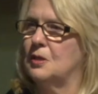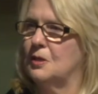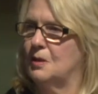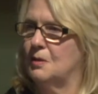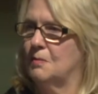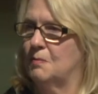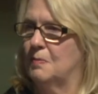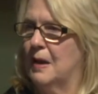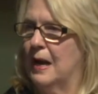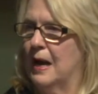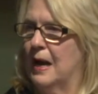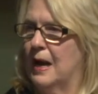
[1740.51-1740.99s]
the
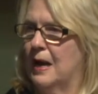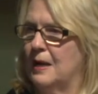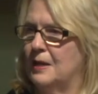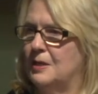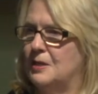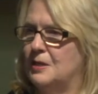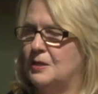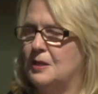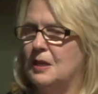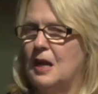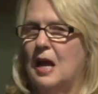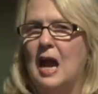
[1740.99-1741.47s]

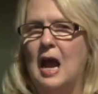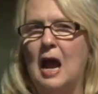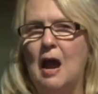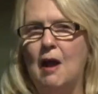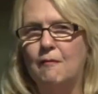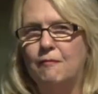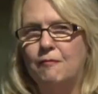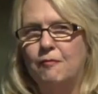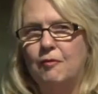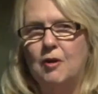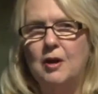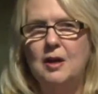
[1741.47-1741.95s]
debates,
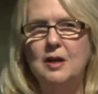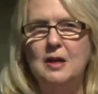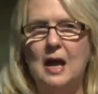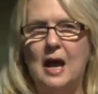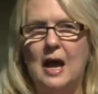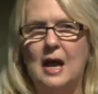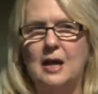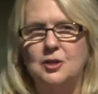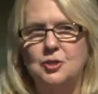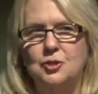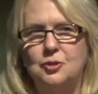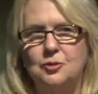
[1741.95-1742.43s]
every
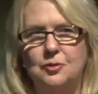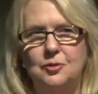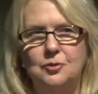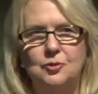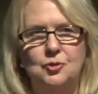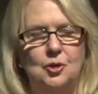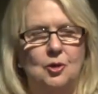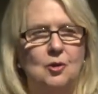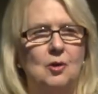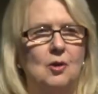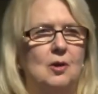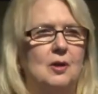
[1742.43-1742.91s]
national
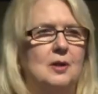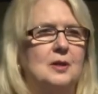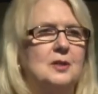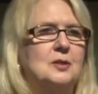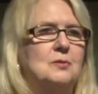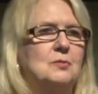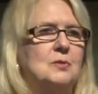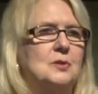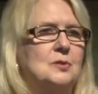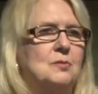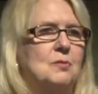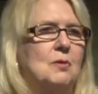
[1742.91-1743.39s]

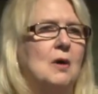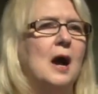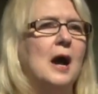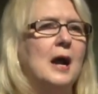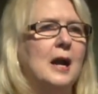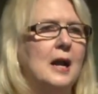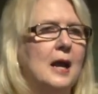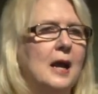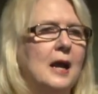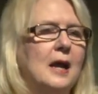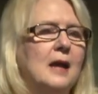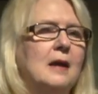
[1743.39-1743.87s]
journalist was
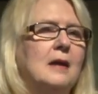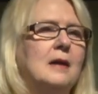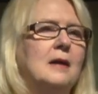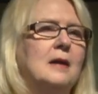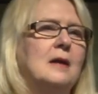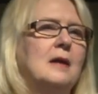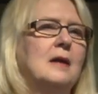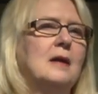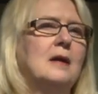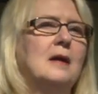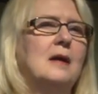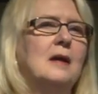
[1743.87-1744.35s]
writing,
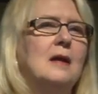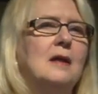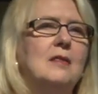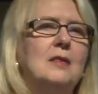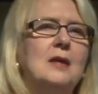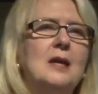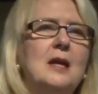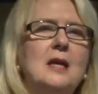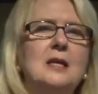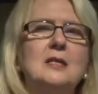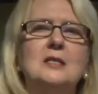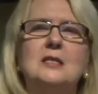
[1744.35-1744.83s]

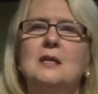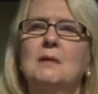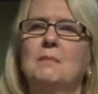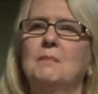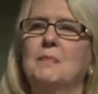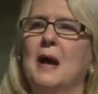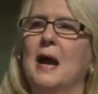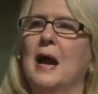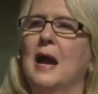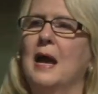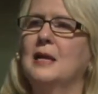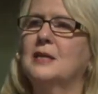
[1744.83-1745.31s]
these
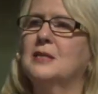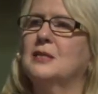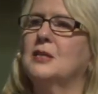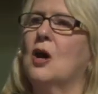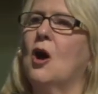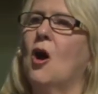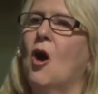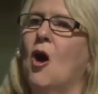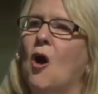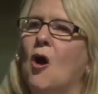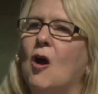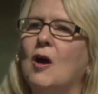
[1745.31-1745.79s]
debates
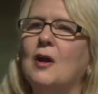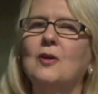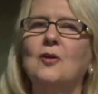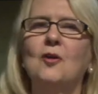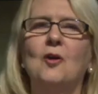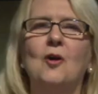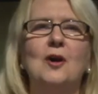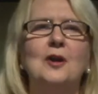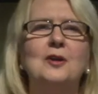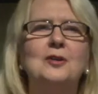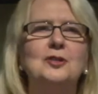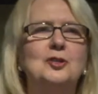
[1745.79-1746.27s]
aren't
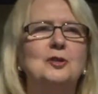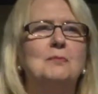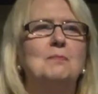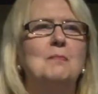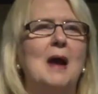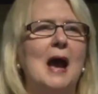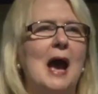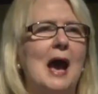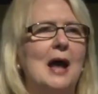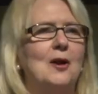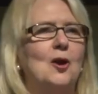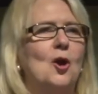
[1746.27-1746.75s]
going to
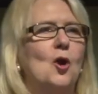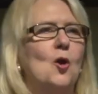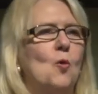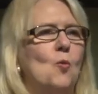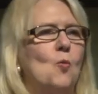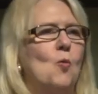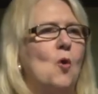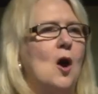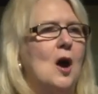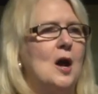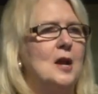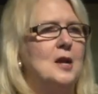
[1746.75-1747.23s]
matter
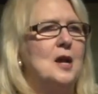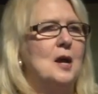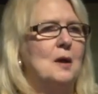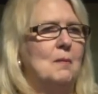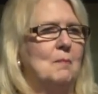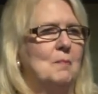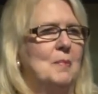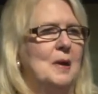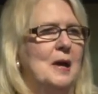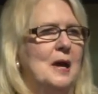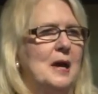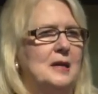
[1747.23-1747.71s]
one
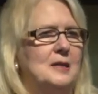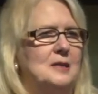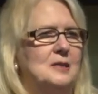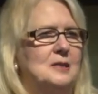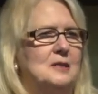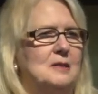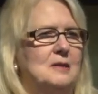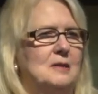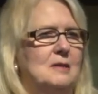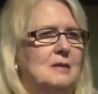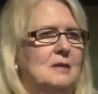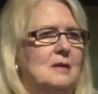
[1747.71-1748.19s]

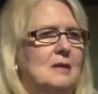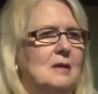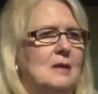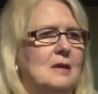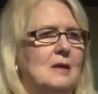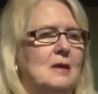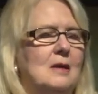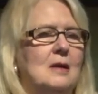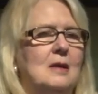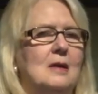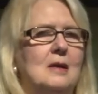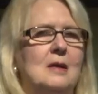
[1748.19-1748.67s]
bit.
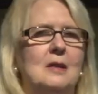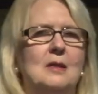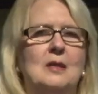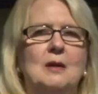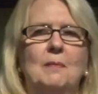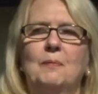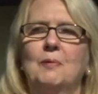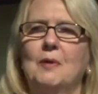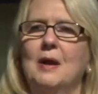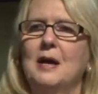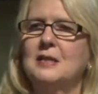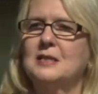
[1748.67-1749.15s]

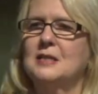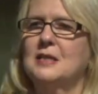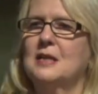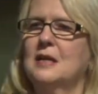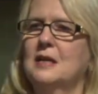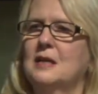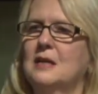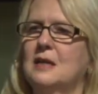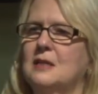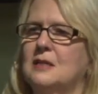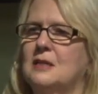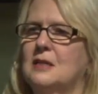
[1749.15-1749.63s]
The
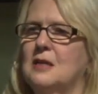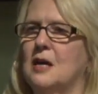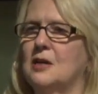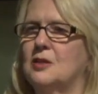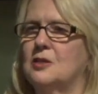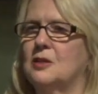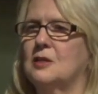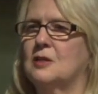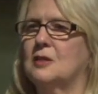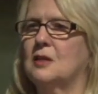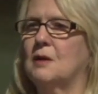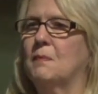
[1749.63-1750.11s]
president is
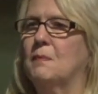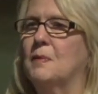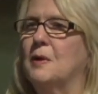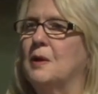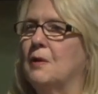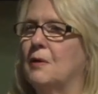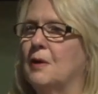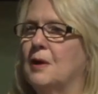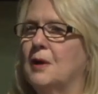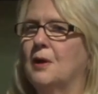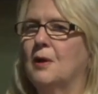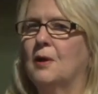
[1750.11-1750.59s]
such a
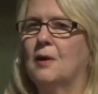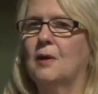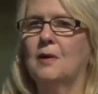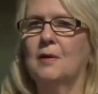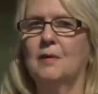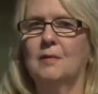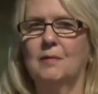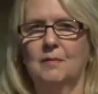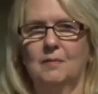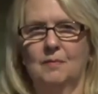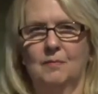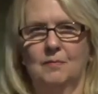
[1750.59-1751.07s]

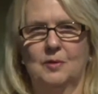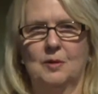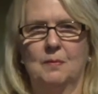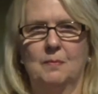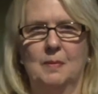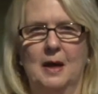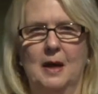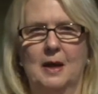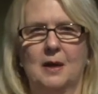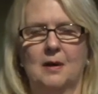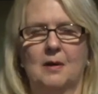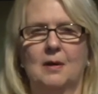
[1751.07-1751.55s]
superior
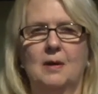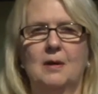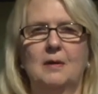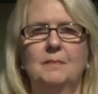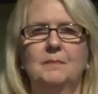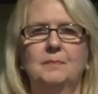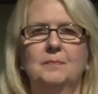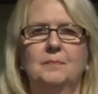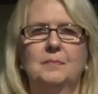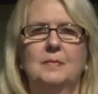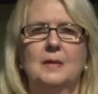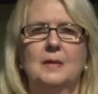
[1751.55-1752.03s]
debater,